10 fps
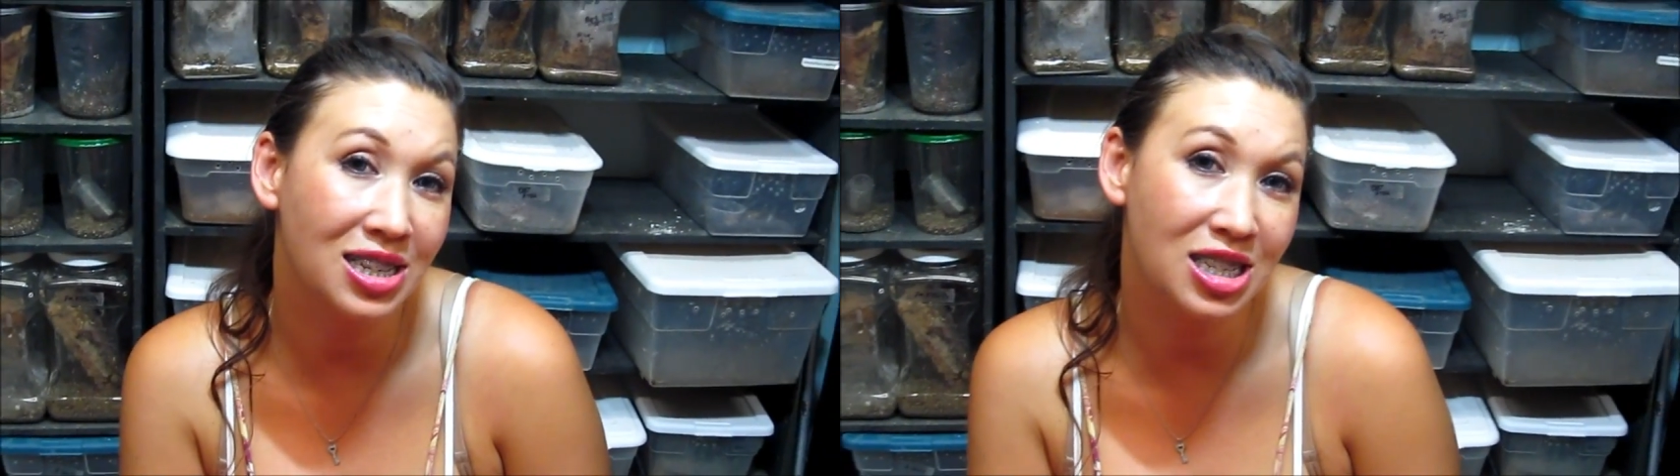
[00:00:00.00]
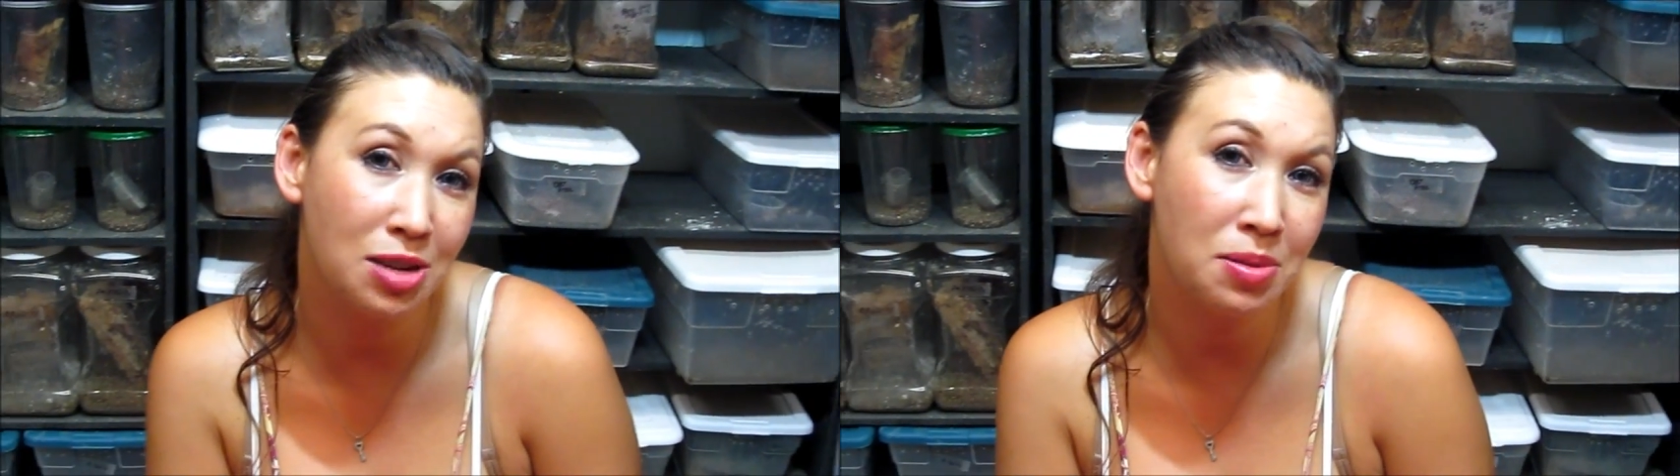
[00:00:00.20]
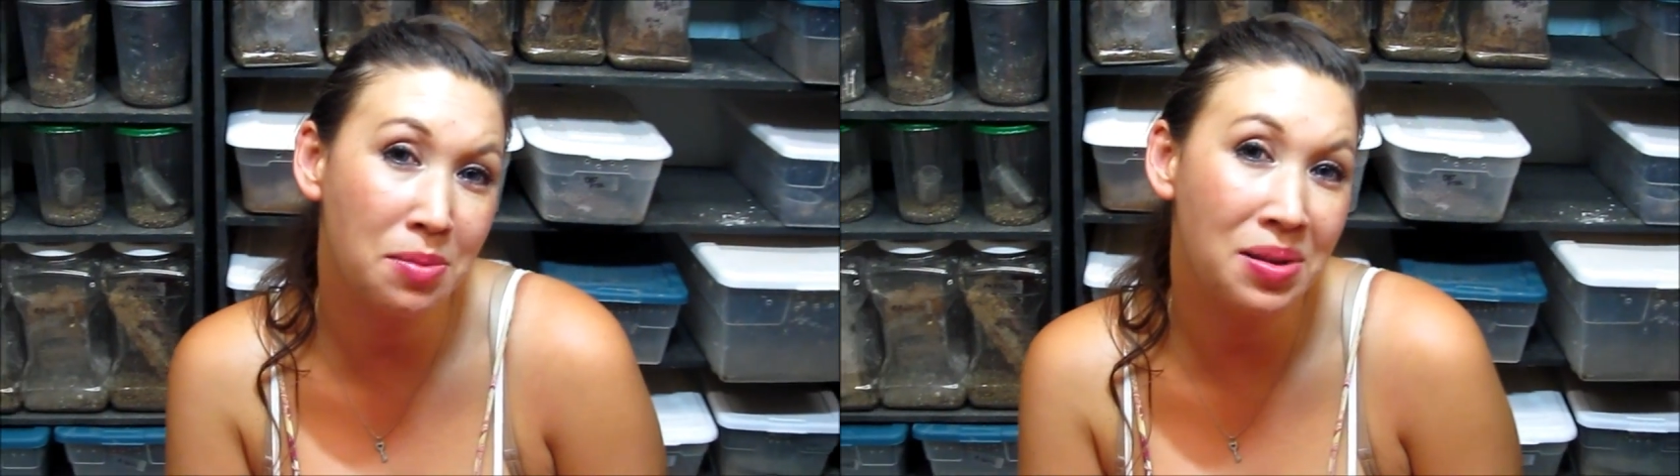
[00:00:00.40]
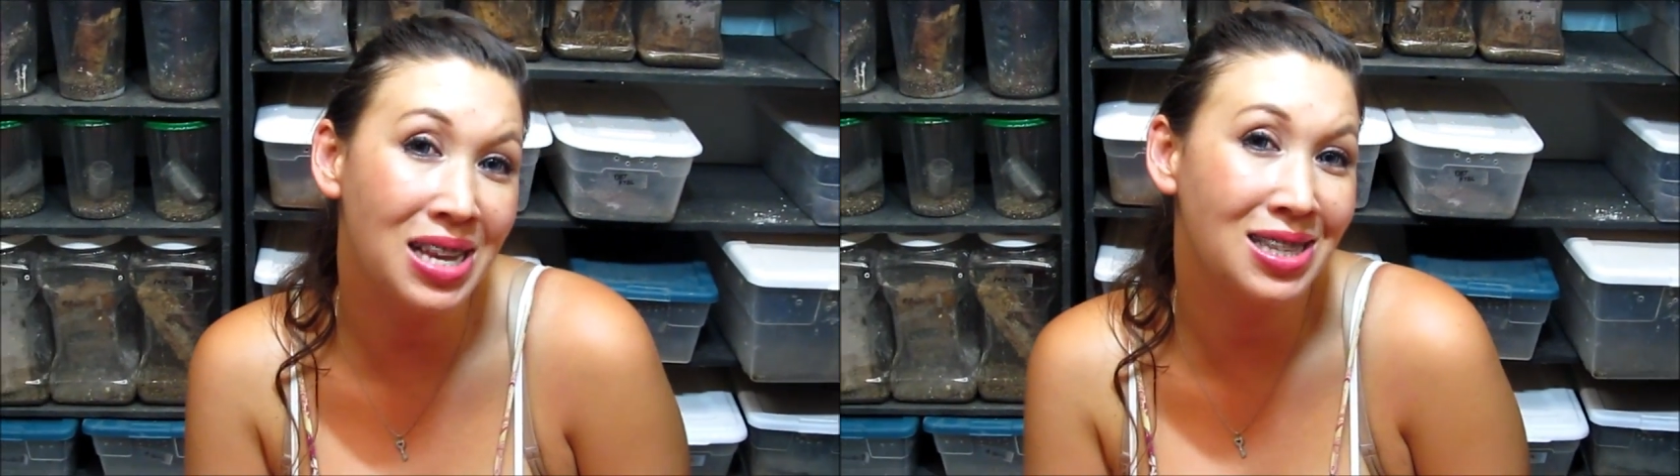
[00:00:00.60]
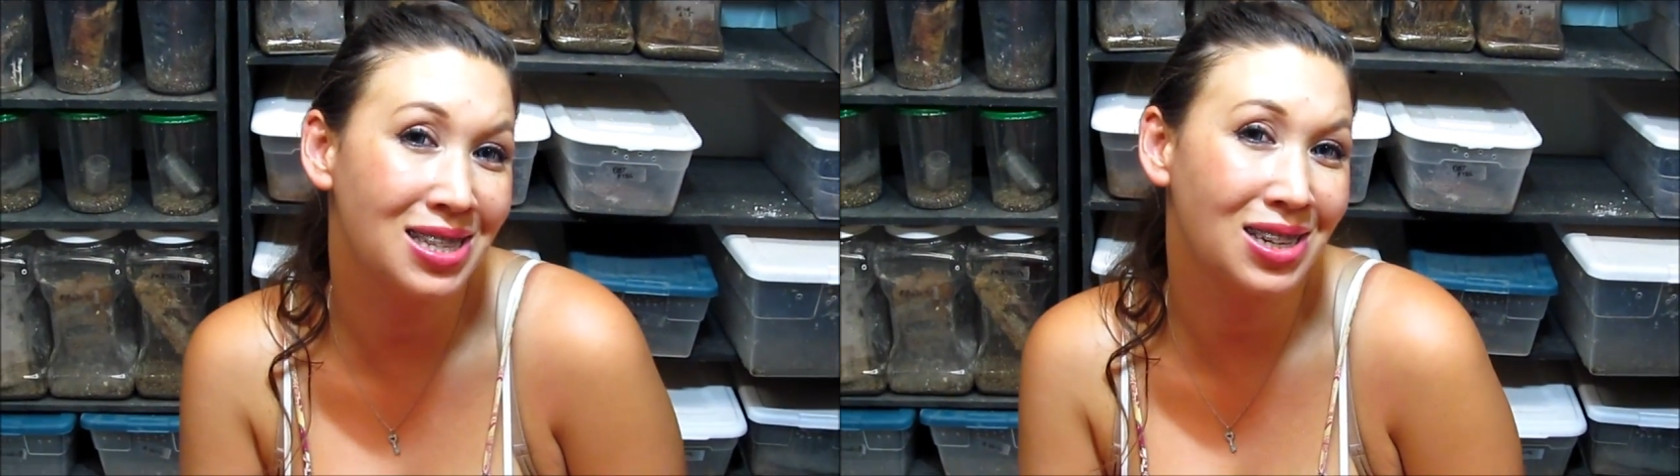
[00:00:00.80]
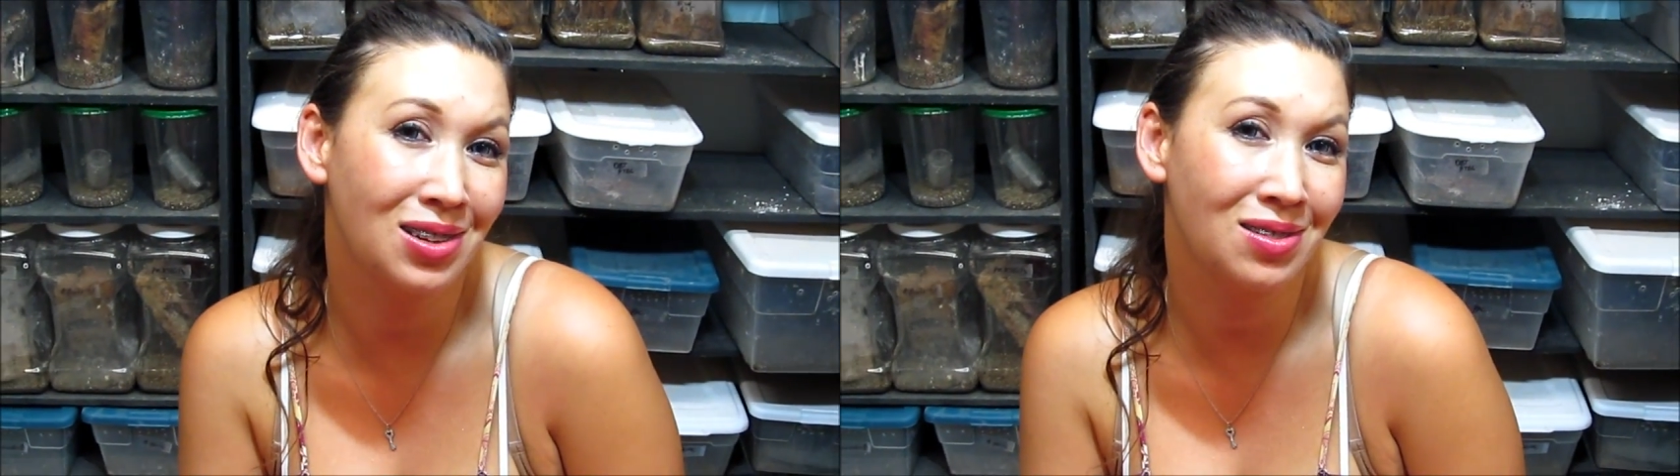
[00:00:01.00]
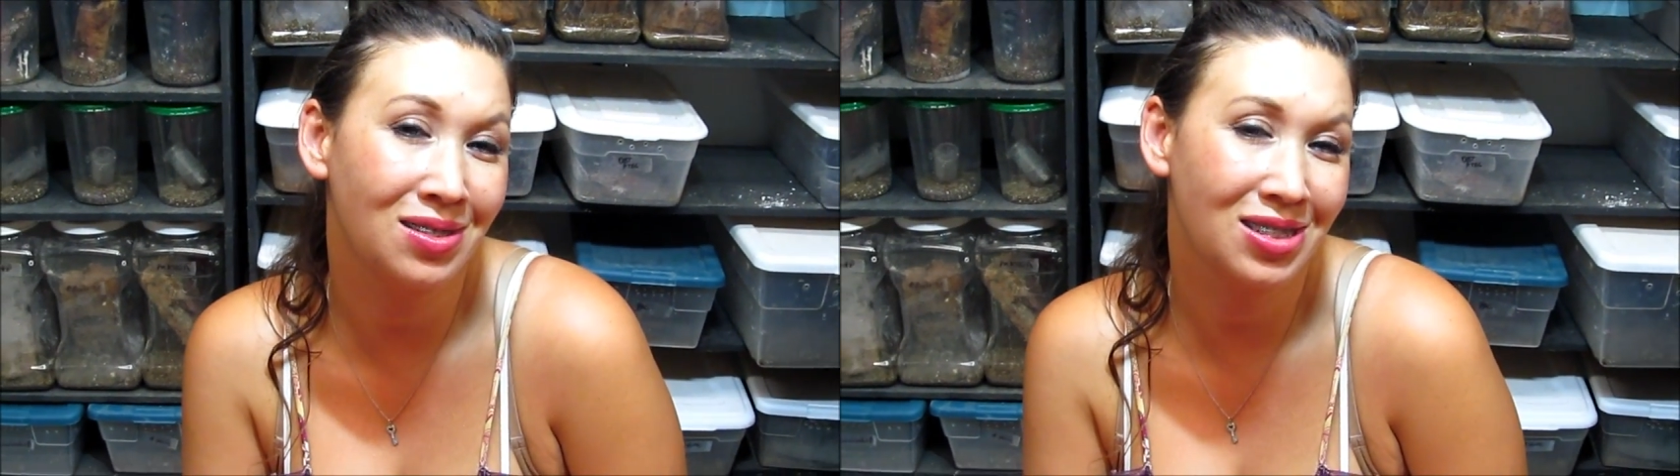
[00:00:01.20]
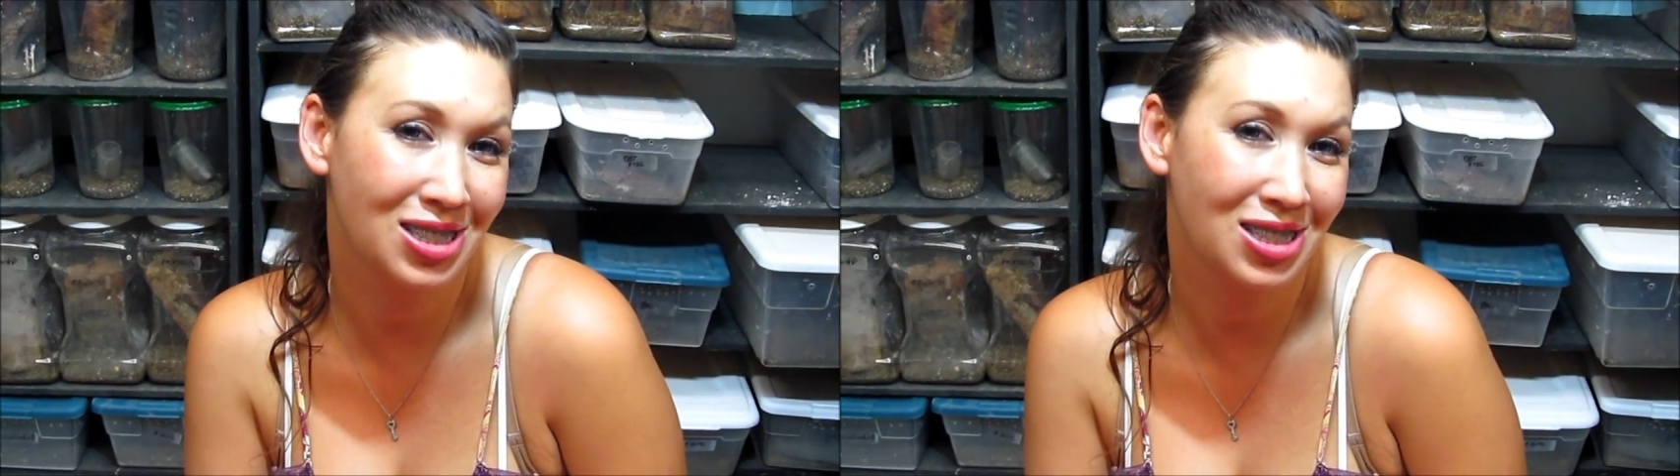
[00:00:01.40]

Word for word: of GBB soon.